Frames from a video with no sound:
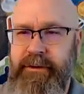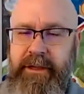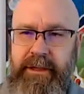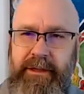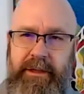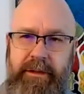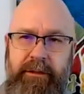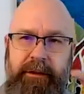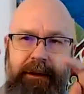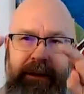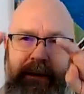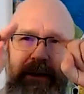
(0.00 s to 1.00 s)

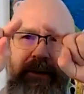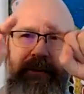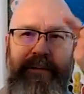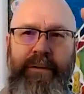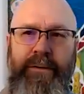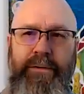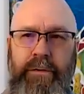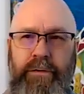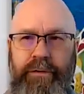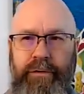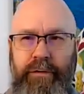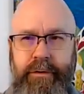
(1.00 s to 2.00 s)
the
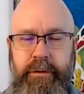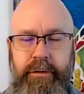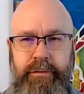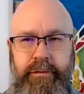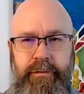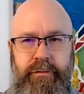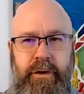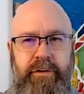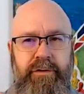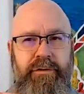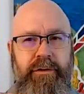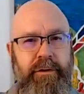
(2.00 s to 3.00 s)
institutional
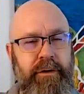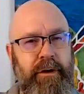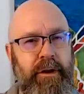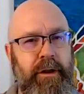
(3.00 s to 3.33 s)
structure